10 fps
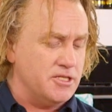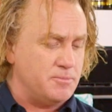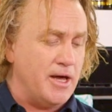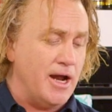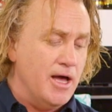this
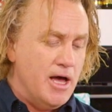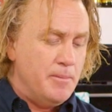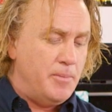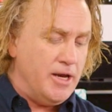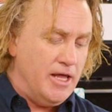butter.
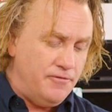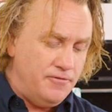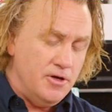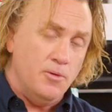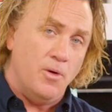But
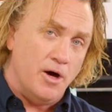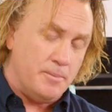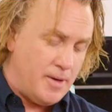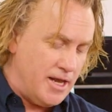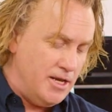if you
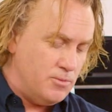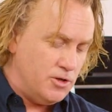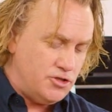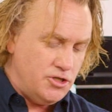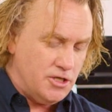want, Paddy,
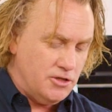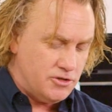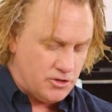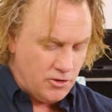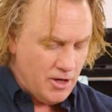what you can
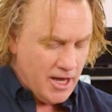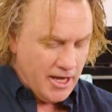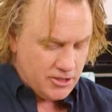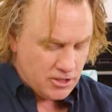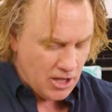do
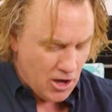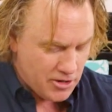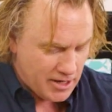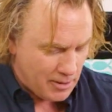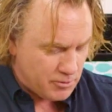is
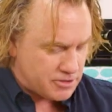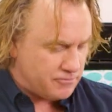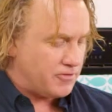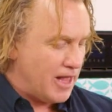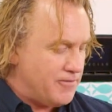load it up with
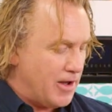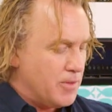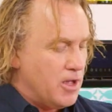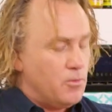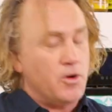some flavour.
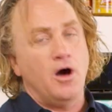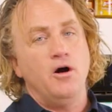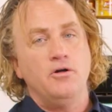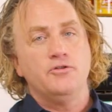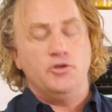What
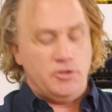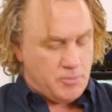I'll do is